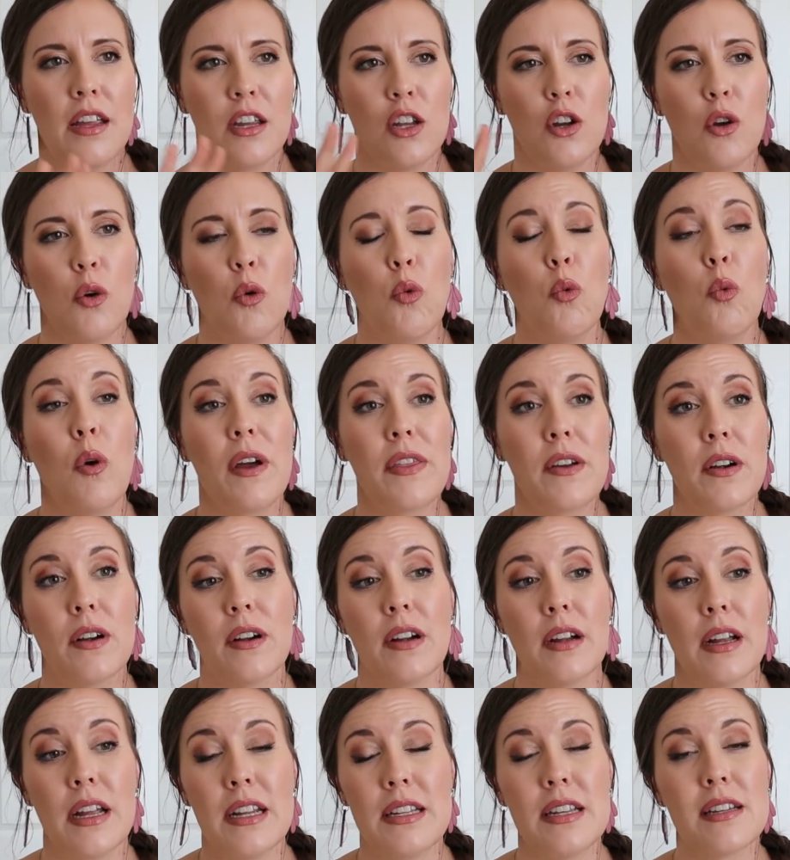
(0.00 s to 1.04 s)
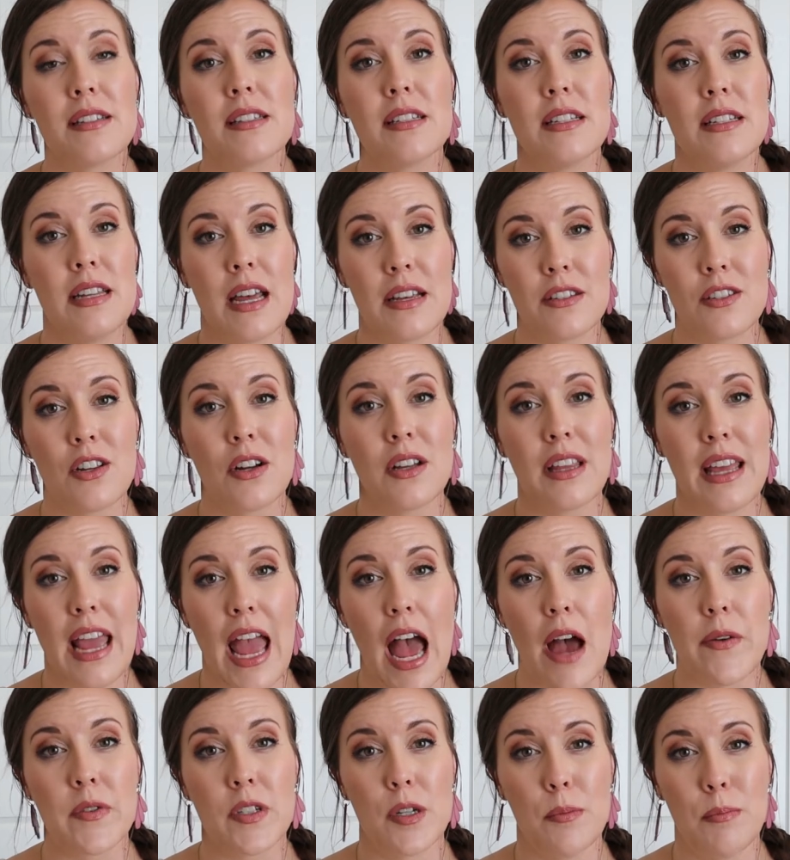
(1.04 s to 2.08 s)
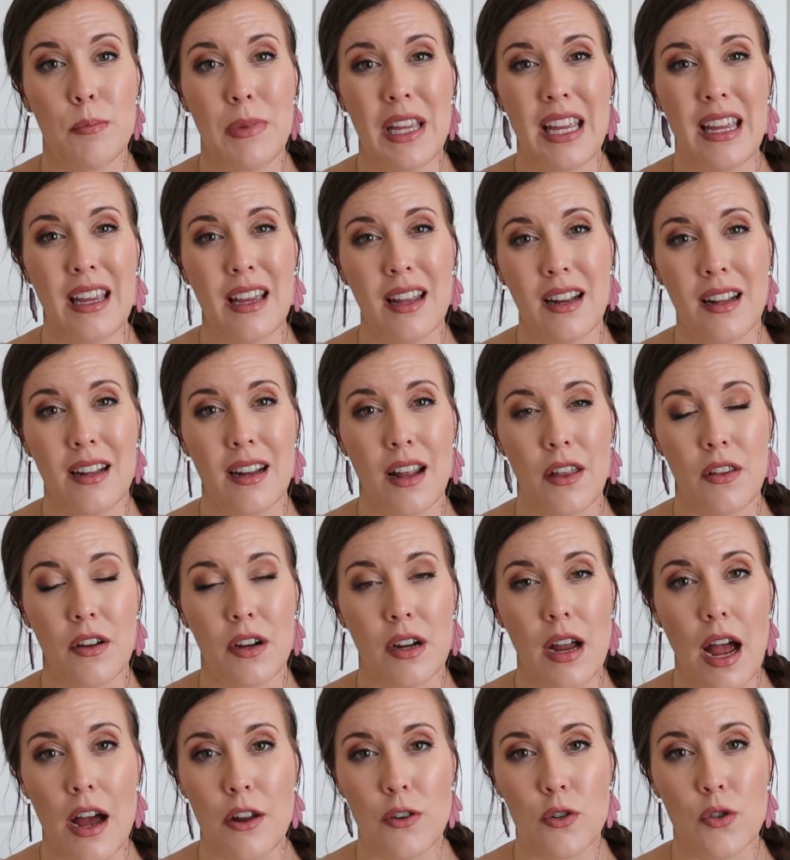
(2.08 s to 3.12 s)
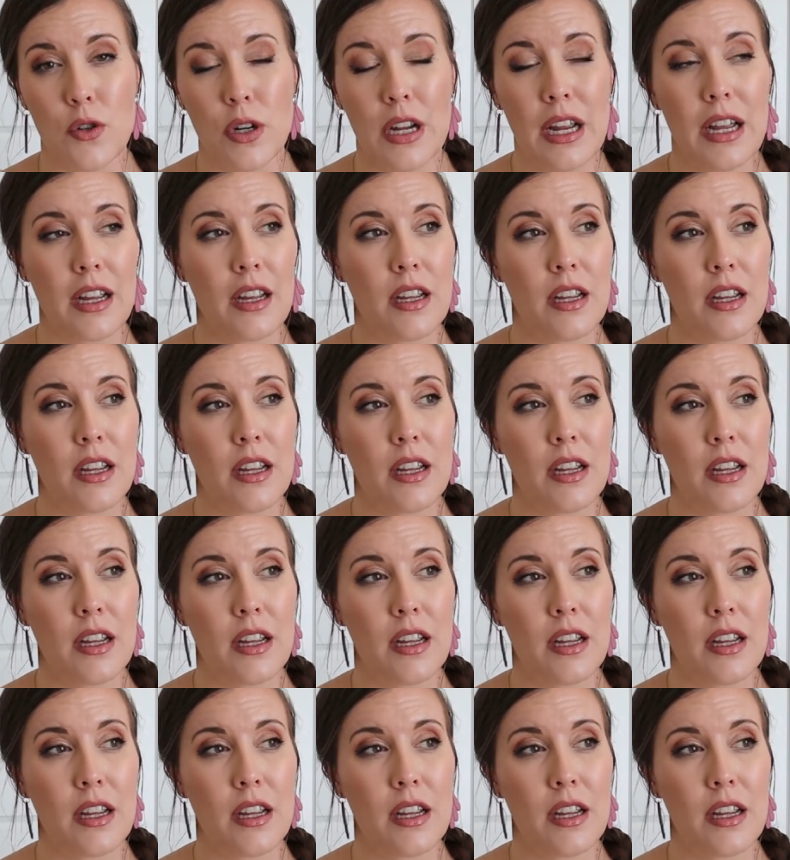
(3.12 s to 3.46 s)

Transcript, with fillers: You know, whether it doesn't necessarily have to be in another country,